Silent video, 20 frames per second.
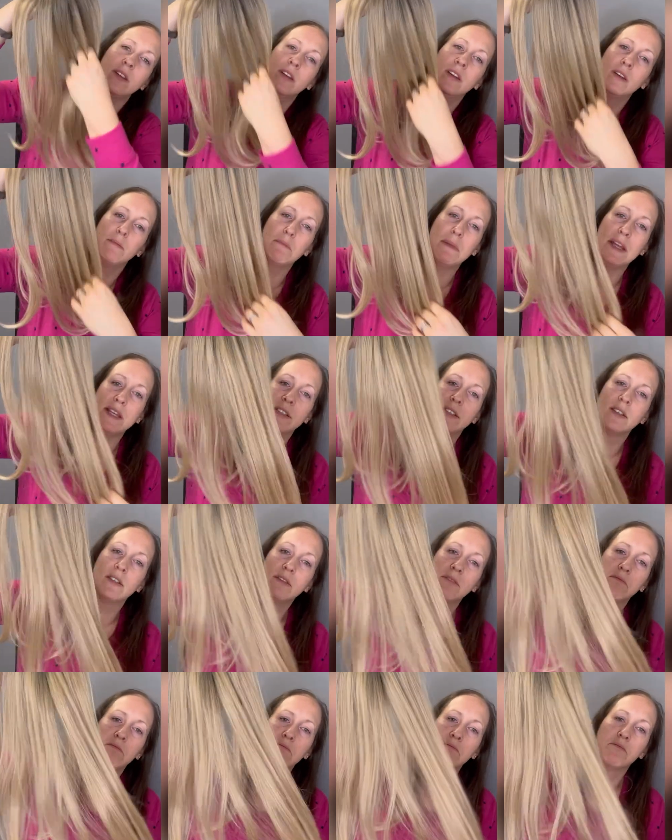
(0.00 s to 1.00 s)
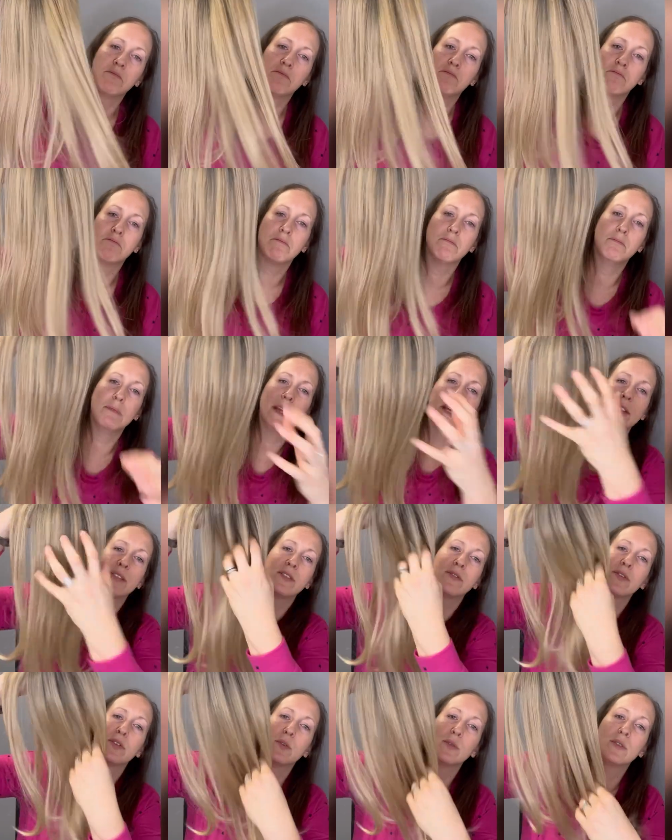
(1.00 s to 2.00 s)
mix
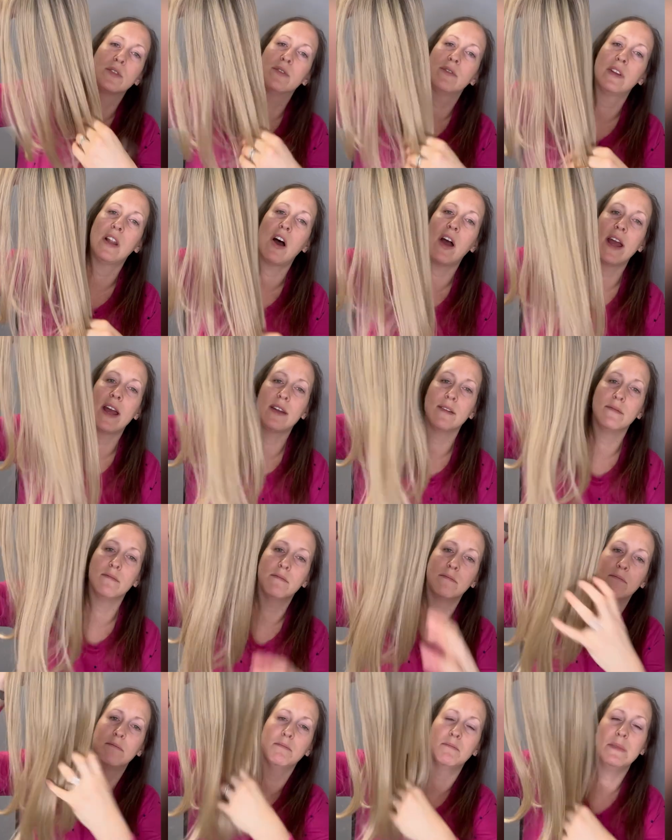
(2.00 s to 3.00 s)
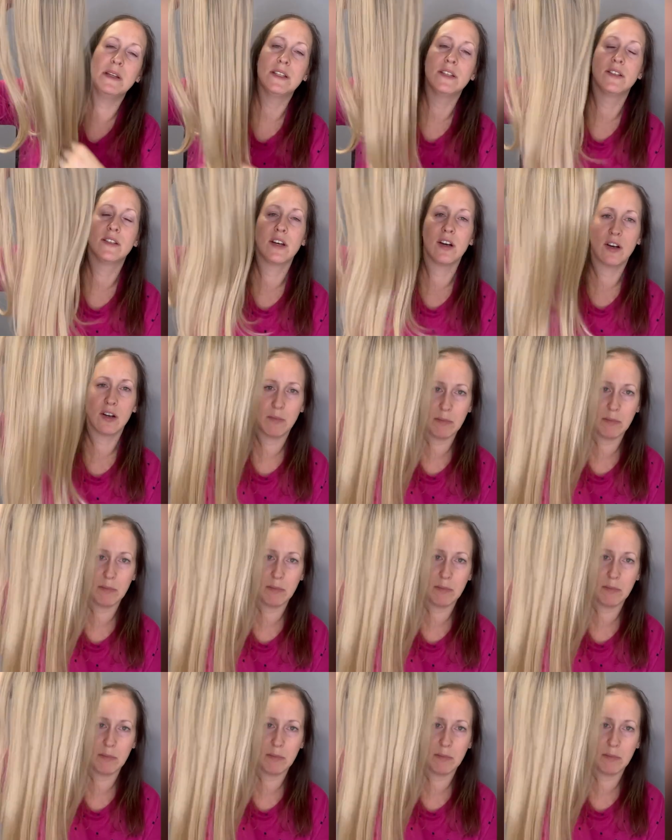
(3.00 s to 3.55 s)
of sort of light and mid to dark